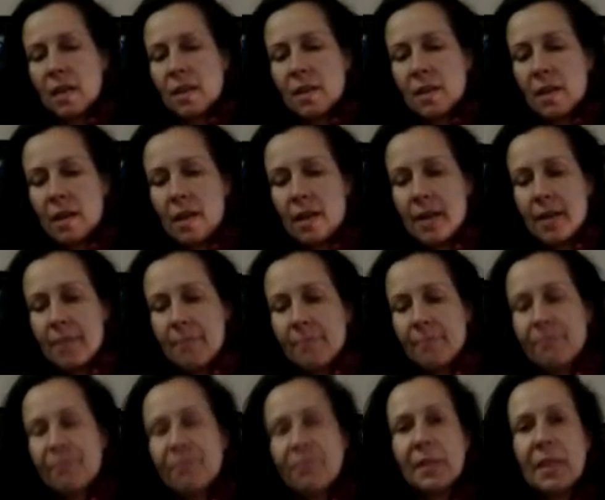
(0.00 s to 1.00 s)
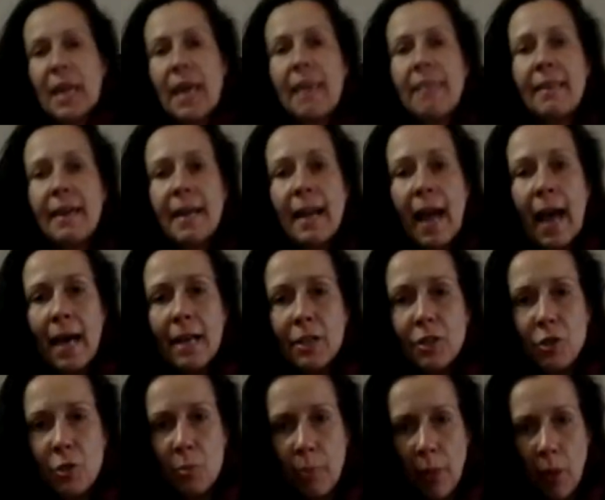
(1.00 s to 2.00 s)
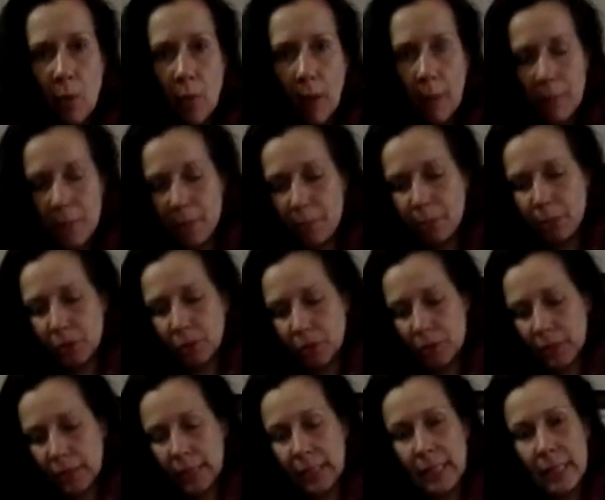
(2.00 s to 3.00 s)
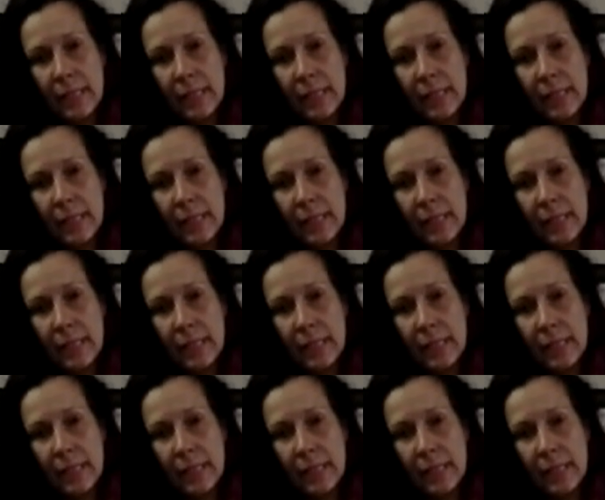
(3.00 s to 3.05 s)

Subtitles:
And then as you blow up the balloon,